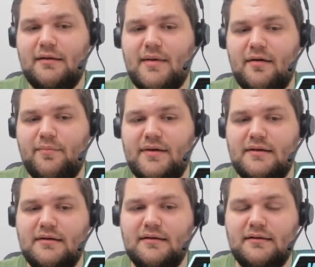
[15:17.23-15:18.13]
in my
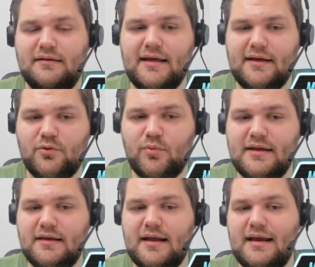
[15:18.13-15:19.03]
opinion, king
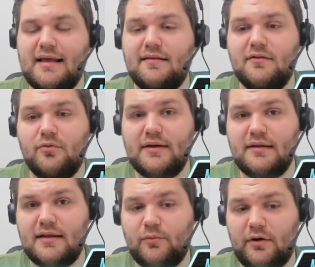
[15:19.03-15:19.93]
queen and ace
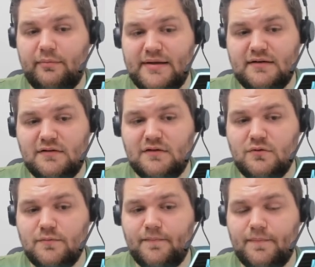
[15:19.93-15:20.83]
queen that we're beat to.